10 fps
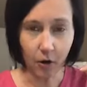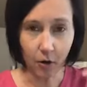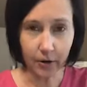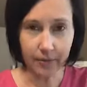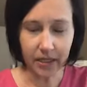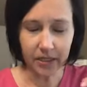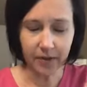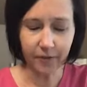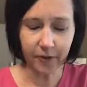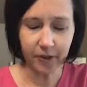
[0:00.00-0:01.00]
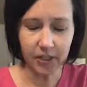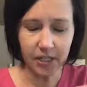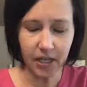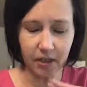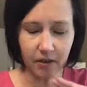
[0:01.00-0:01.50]
are amazing for your
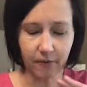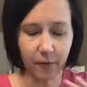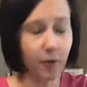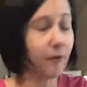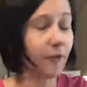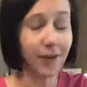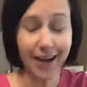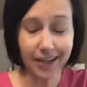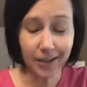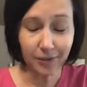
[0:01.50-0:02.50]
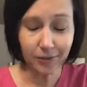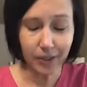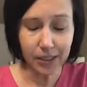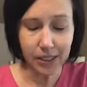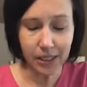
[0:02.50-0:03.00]
skin for a variety of
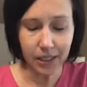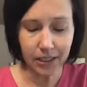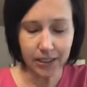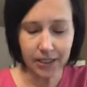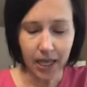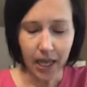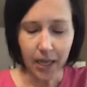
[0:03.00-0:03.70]
reasons.